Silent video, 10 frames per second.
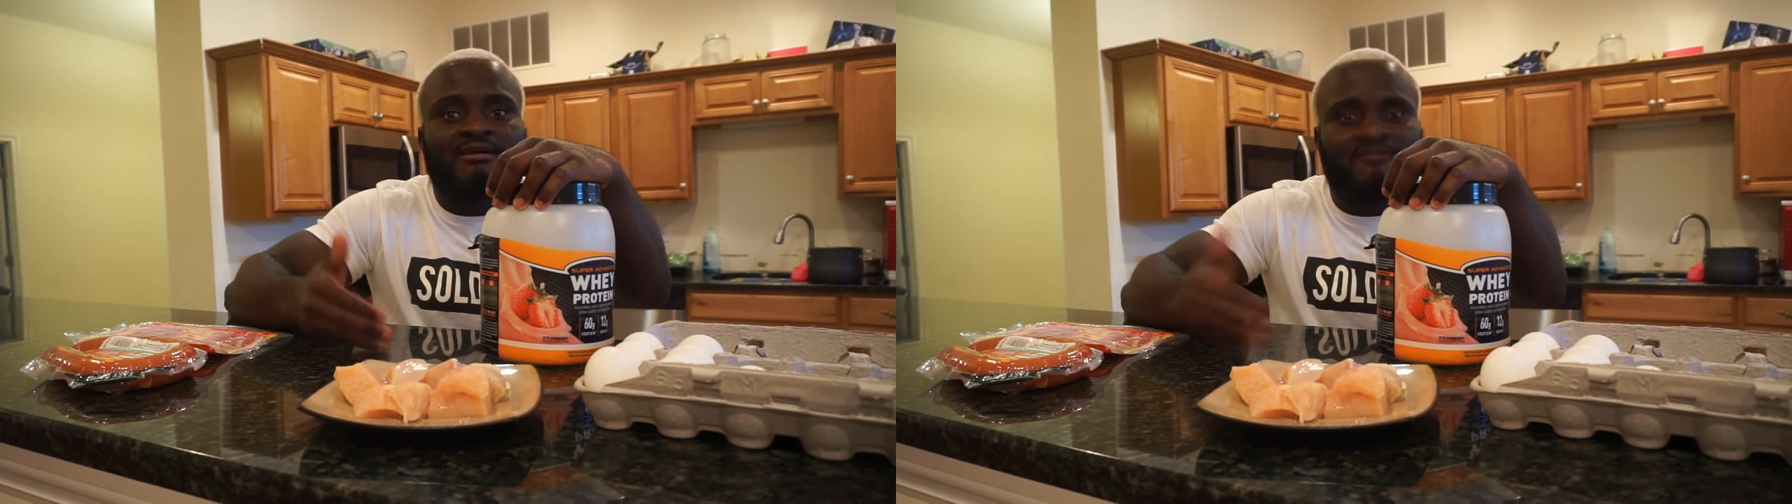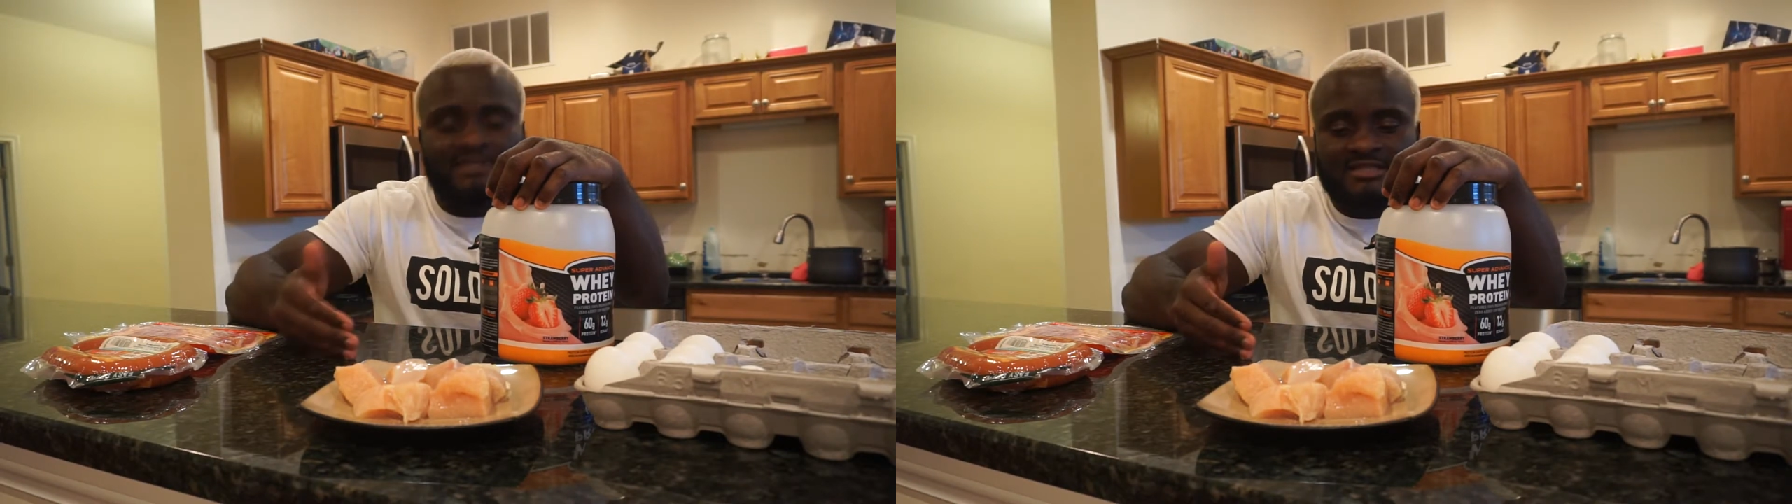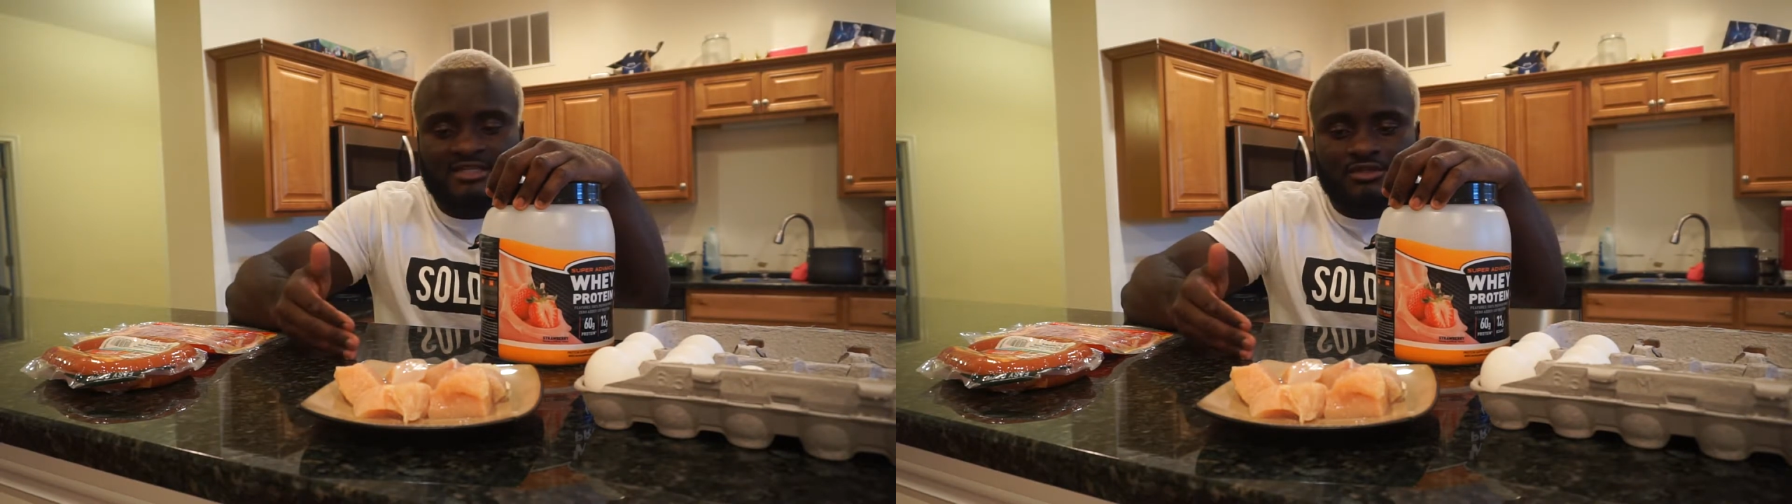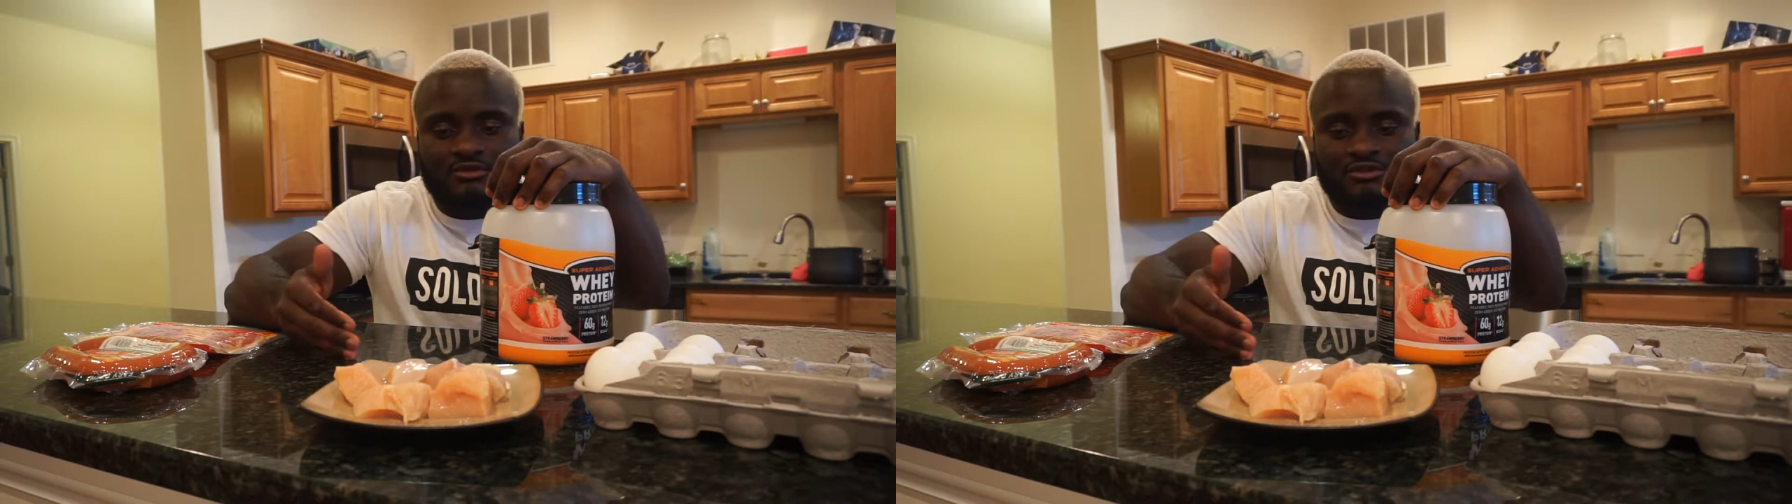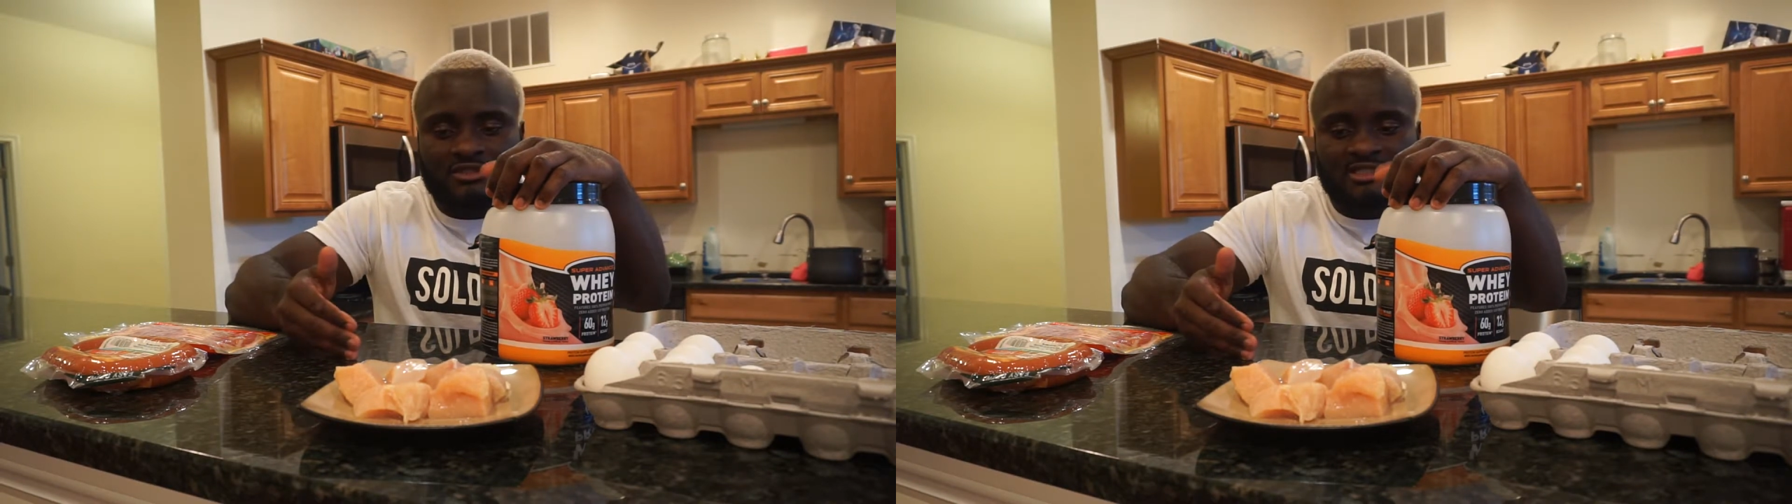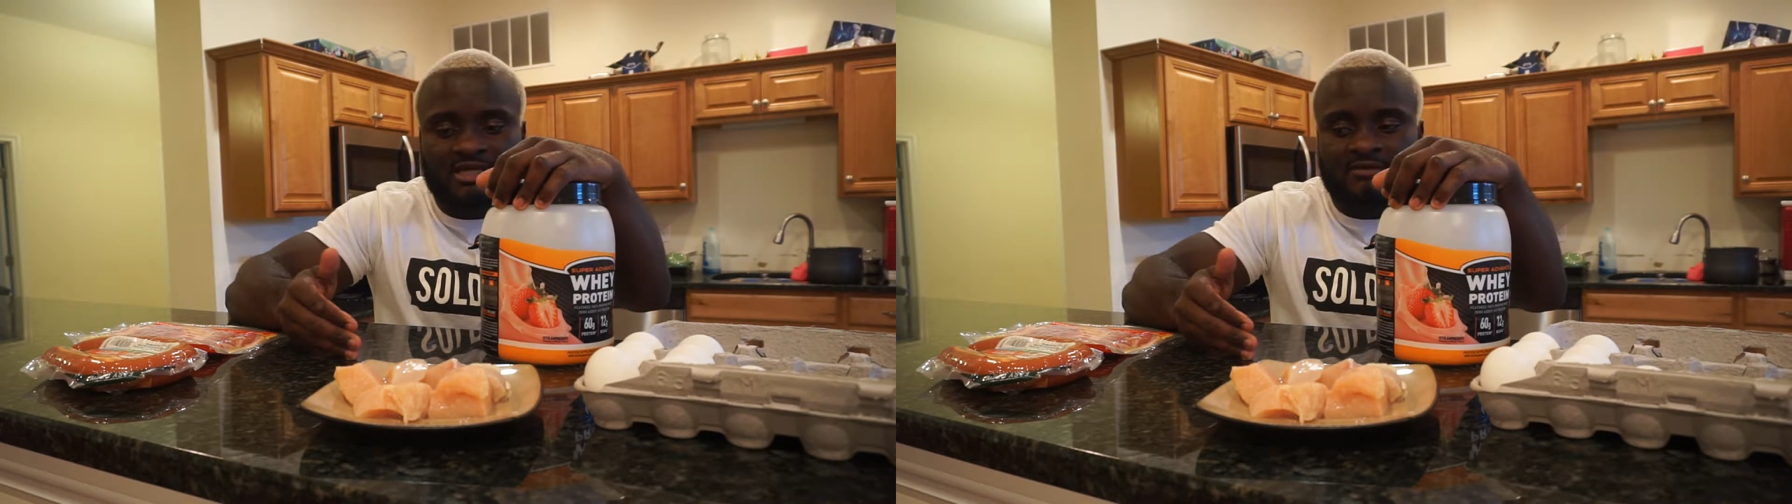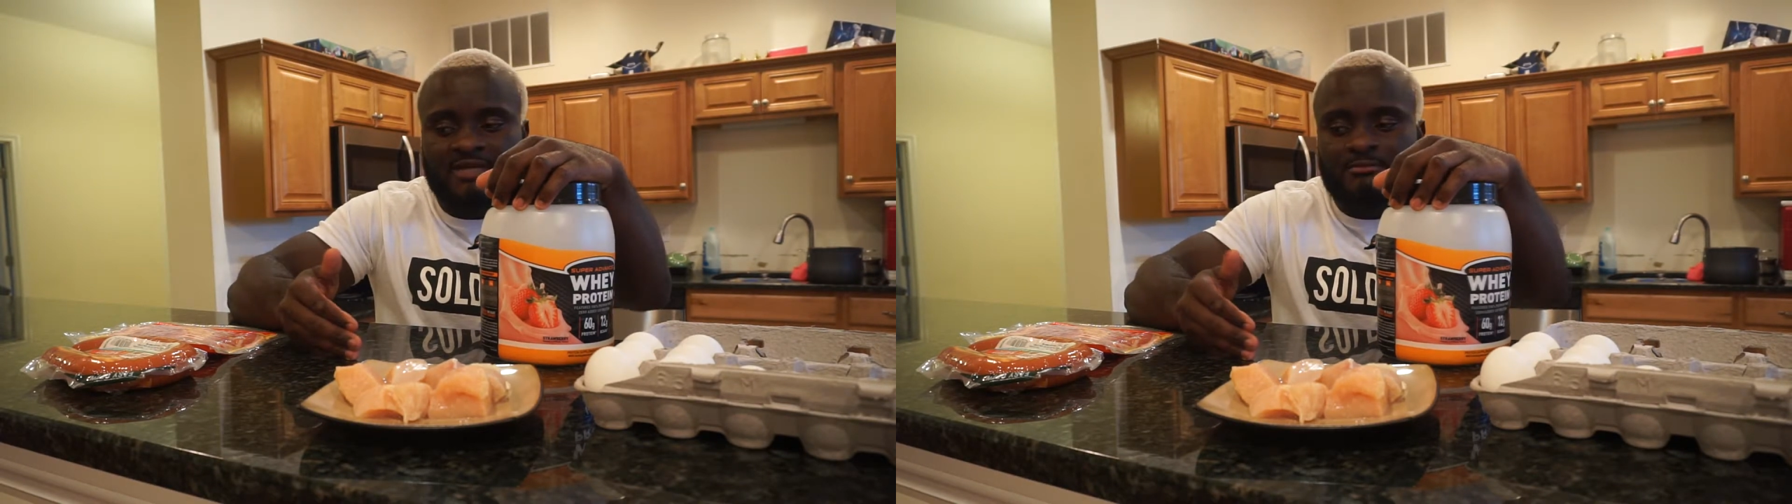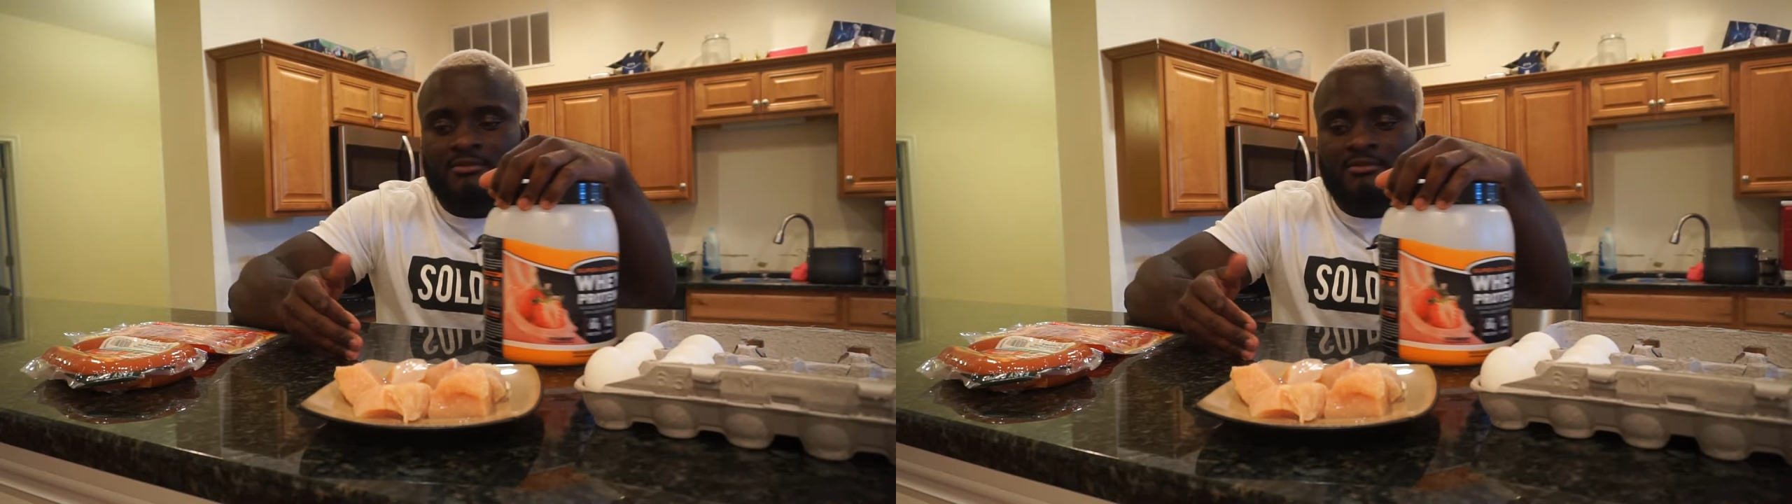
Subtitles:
fitness goals. You understand, right?